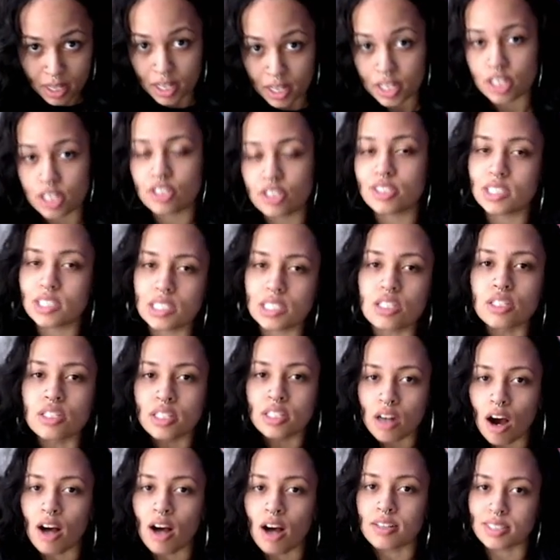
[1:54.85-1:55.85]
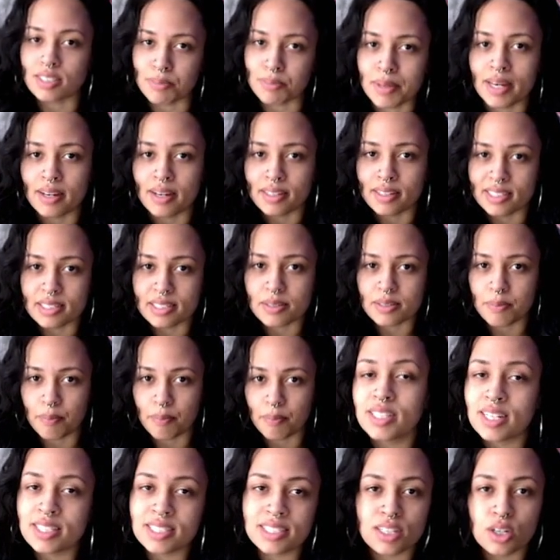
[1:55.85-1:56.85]
you're still in awesome hands.
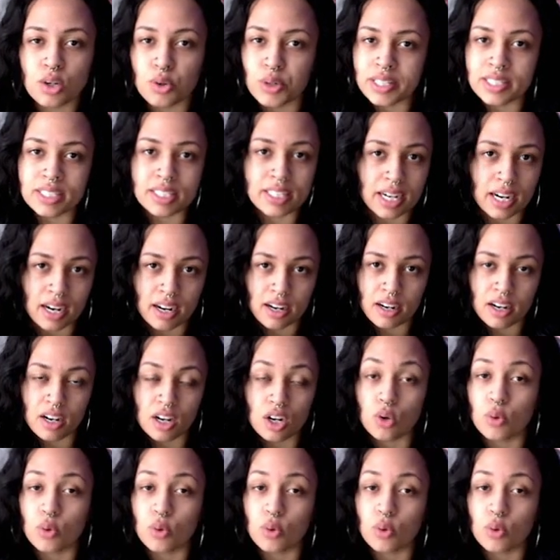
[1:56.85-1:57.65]
But doesn't quit there.